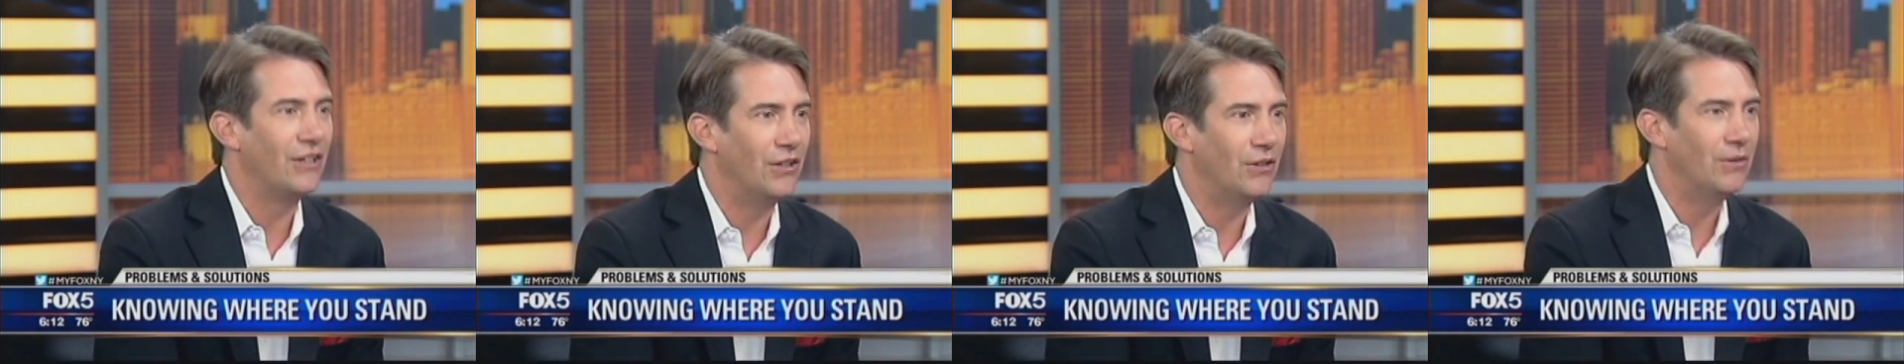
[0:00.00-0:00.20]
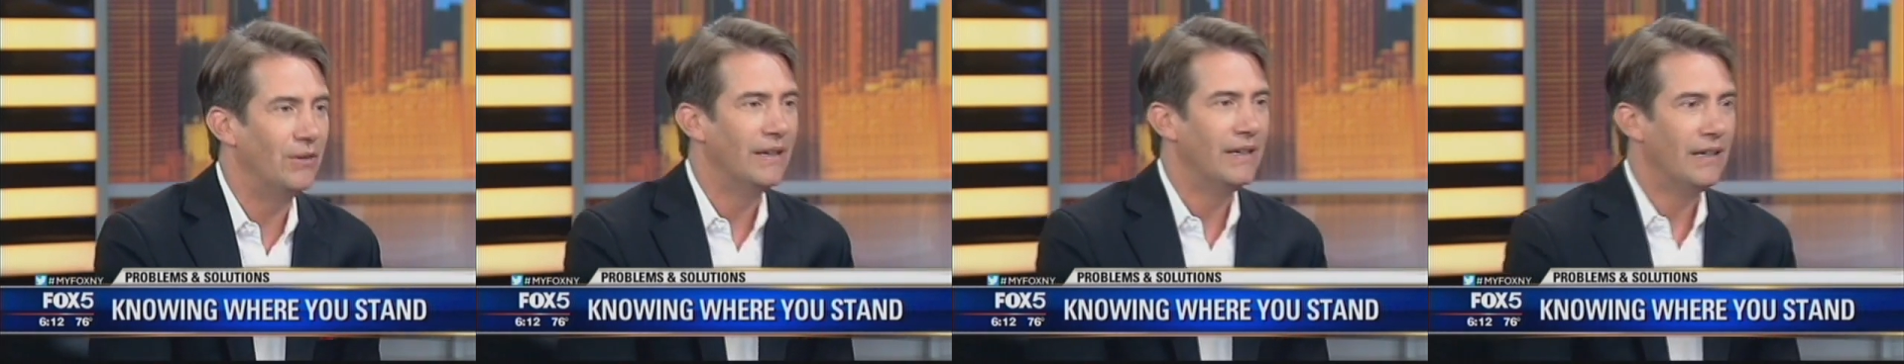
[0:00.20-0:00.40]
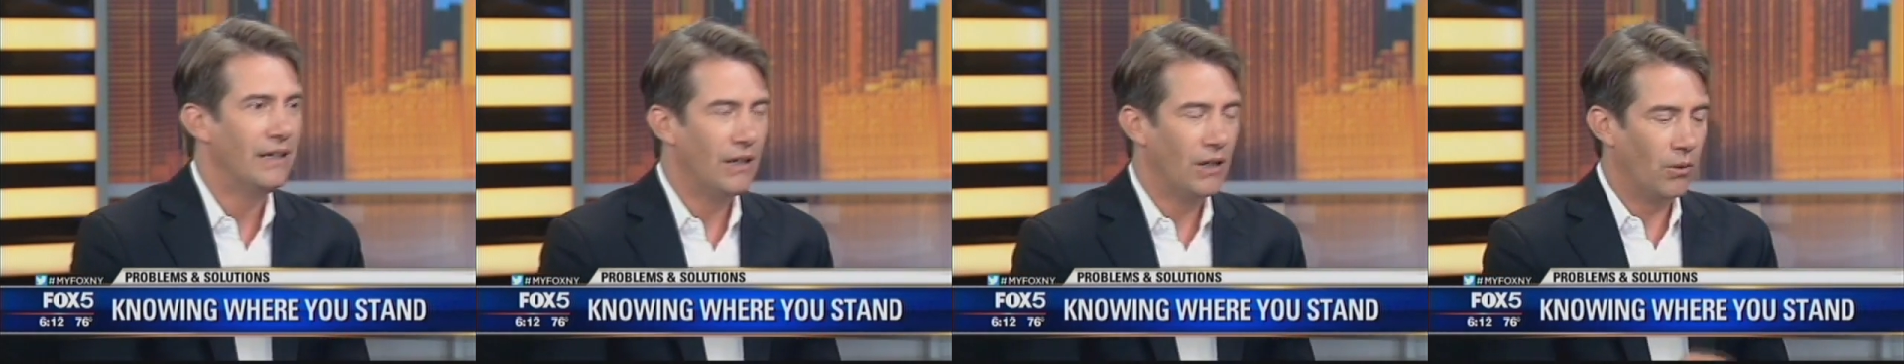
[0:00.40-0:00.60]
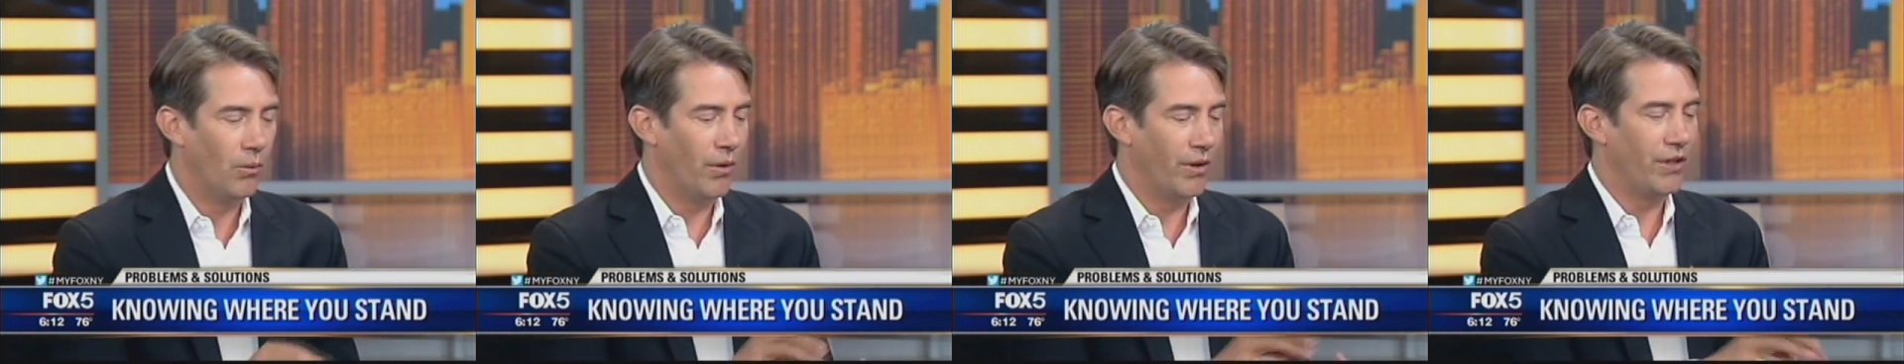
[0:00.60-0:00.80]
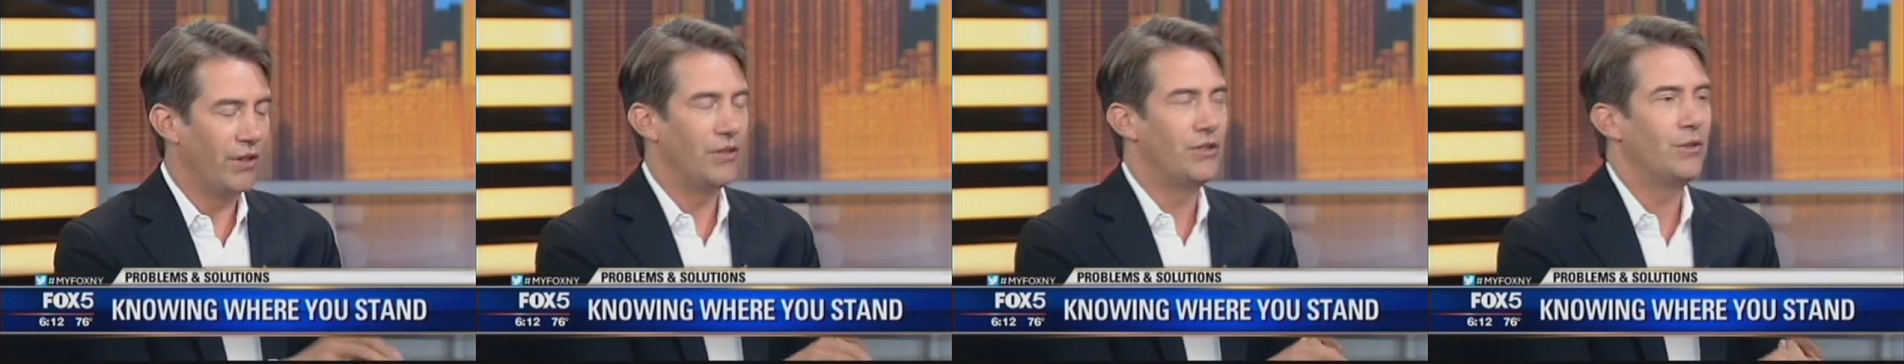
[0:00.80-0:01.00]
you
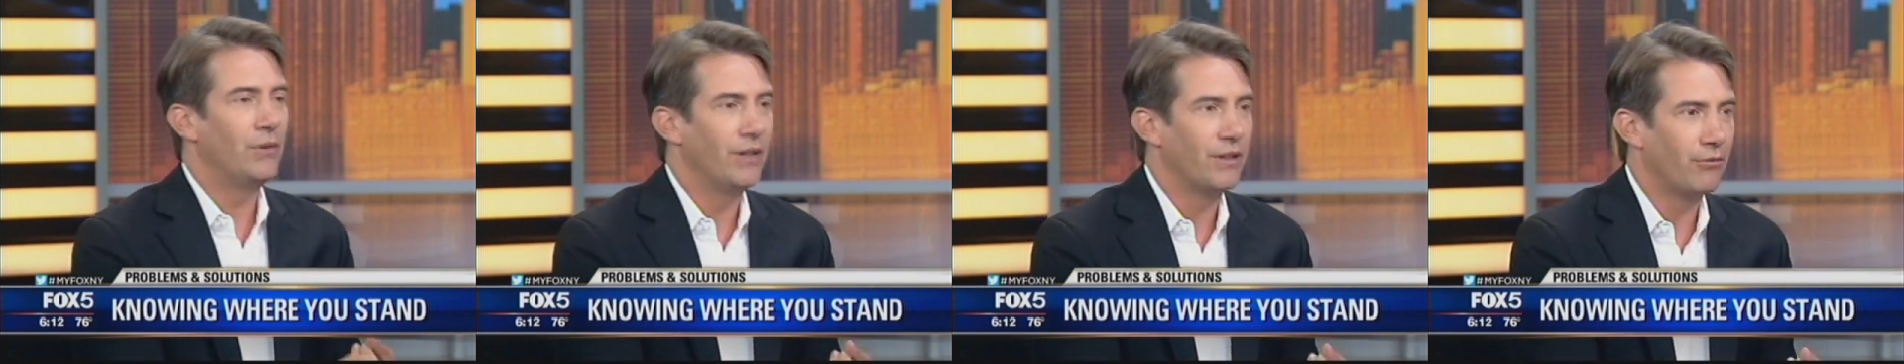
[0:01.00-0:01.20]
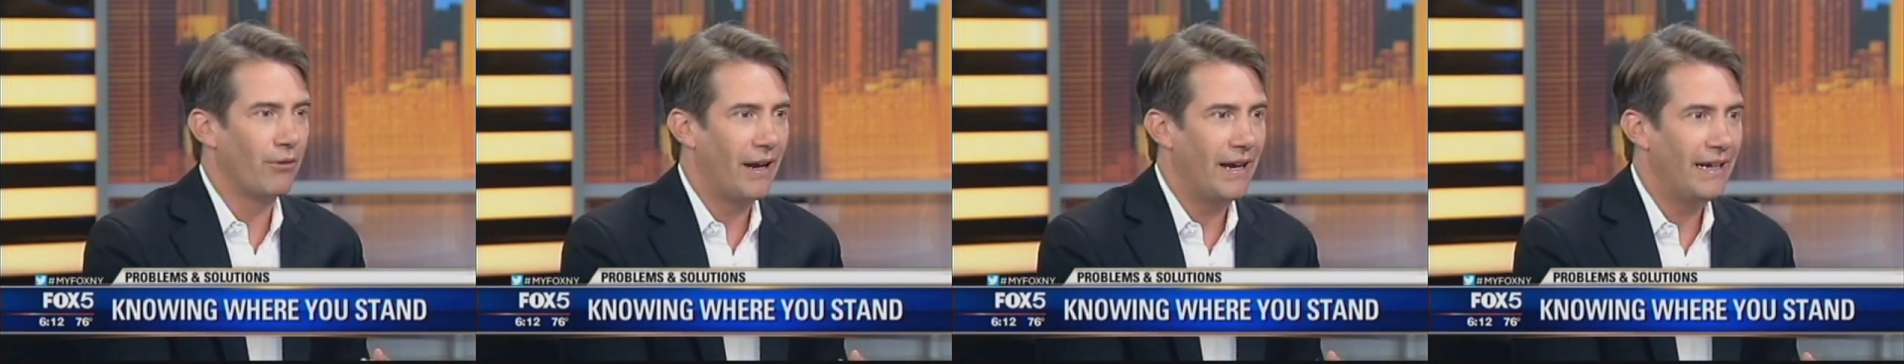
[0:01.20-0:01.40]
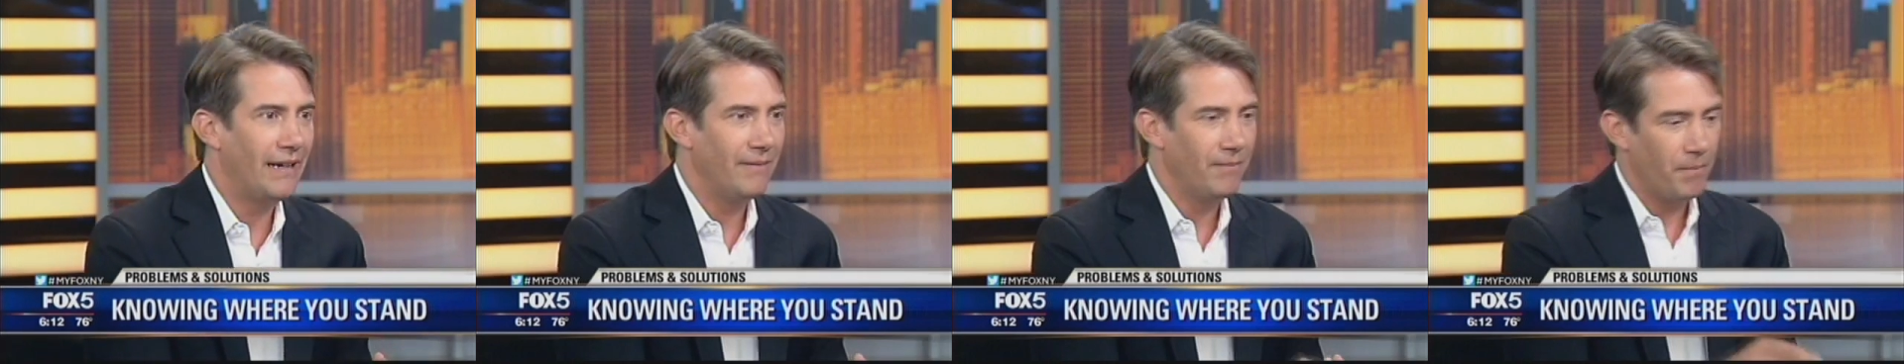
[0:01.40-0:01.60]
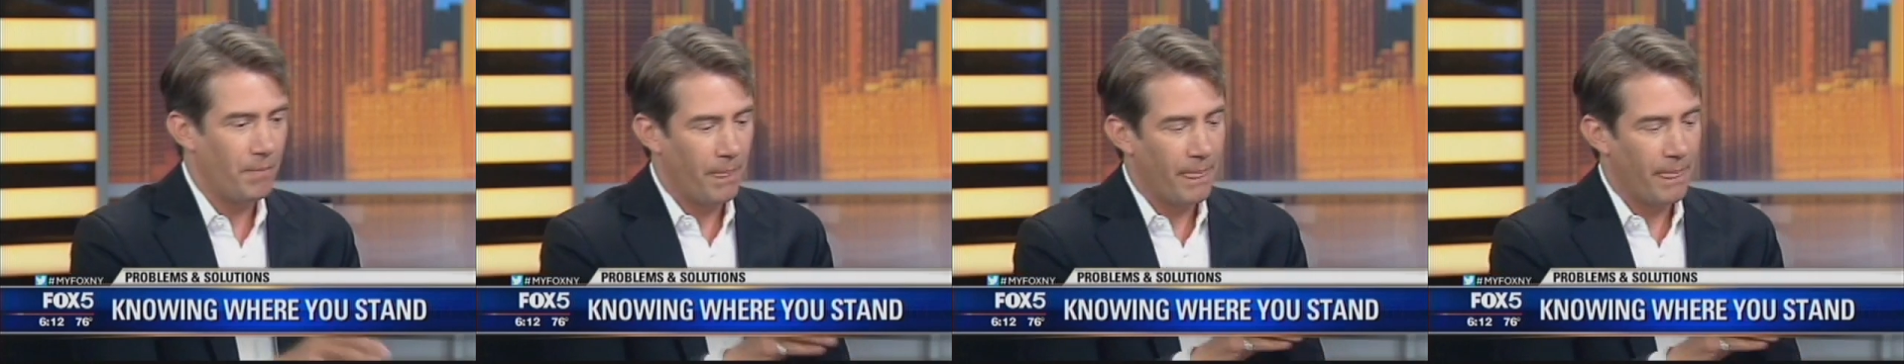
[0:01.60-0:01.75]
what you're doing right